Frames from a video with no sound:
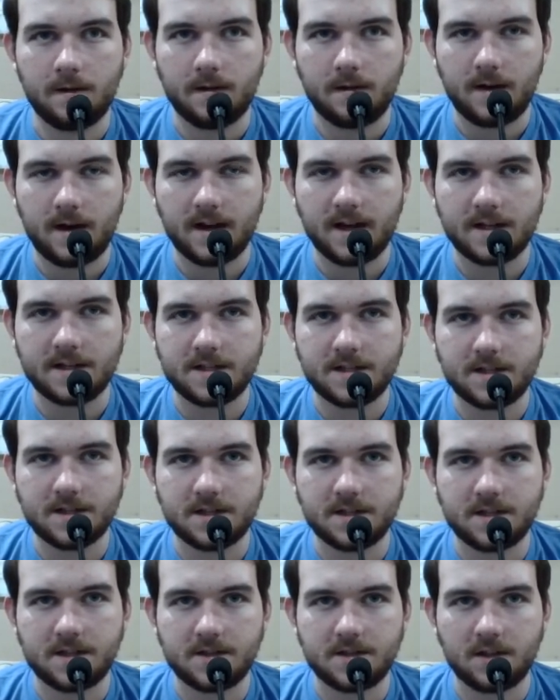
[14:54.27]
I guess it's
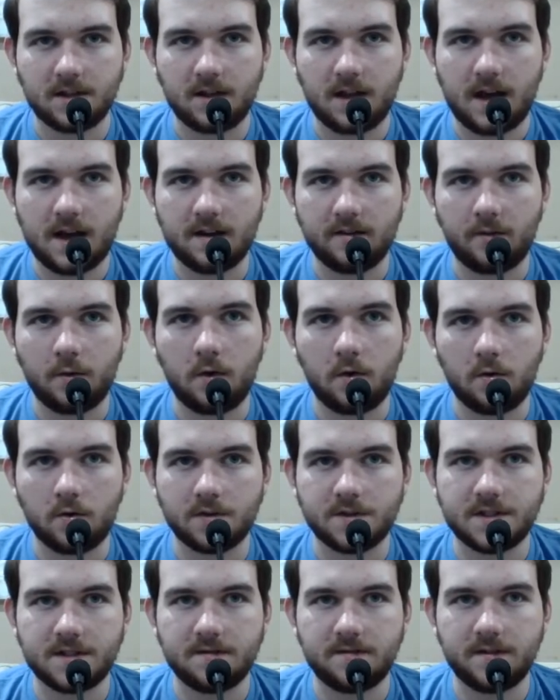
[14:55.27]
just there's a lot of
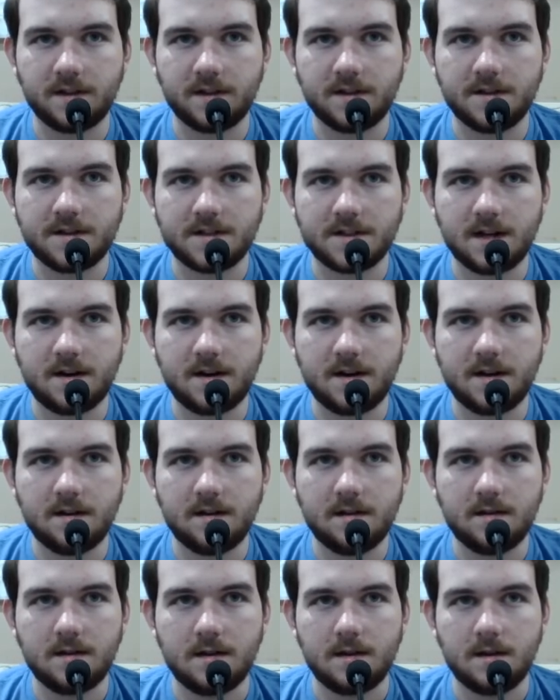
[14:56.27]
holes to fill in this
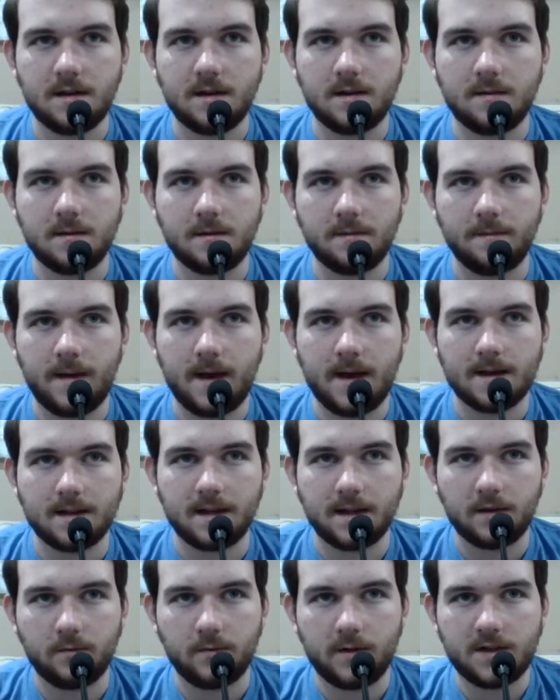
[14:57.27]
area. Man,
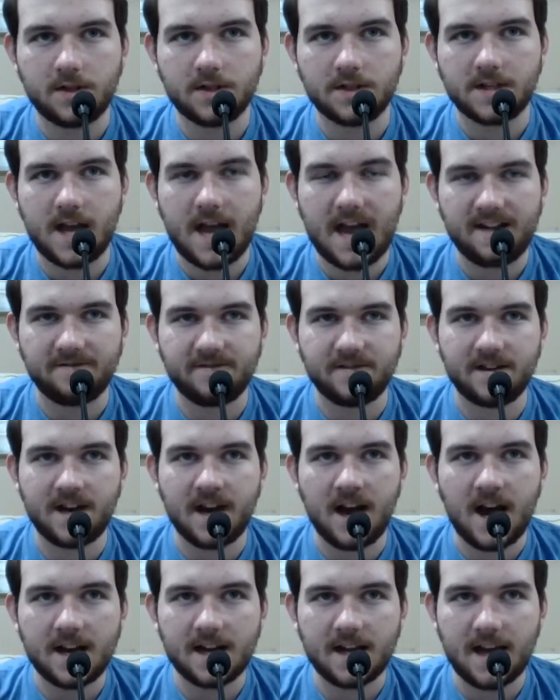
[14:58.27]
like, we just have
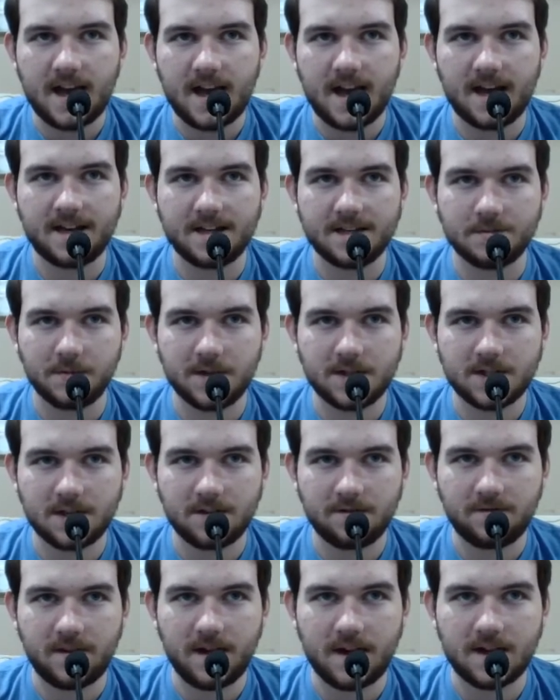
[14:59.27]
not had as much
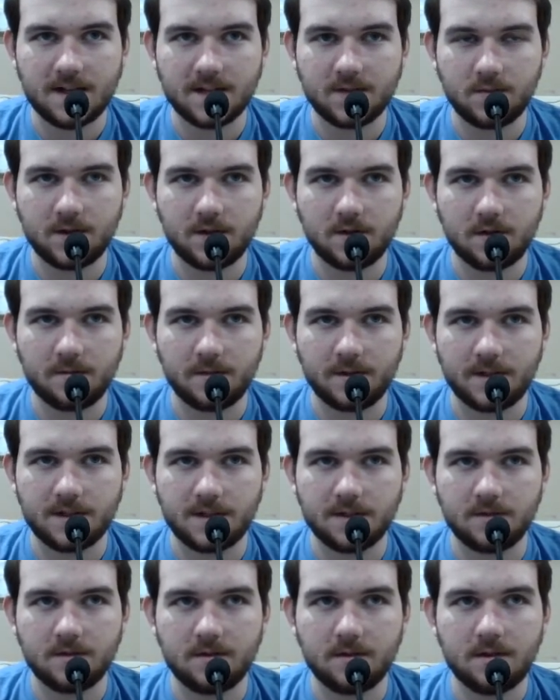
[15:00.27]
confetti as we normally
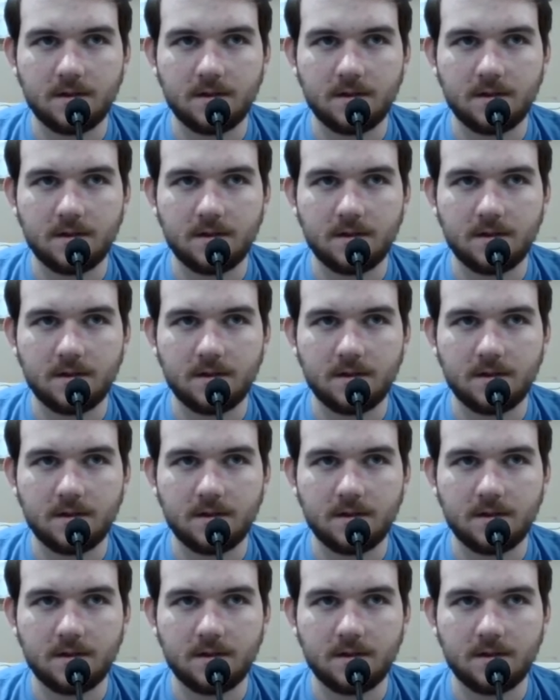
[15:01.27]
do.